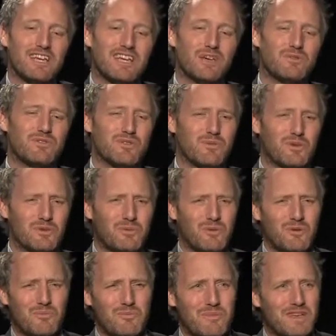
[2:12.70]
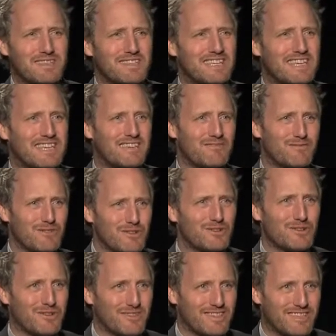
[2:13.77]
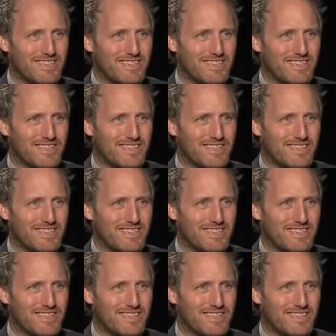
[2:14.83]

it was so much more messy and real.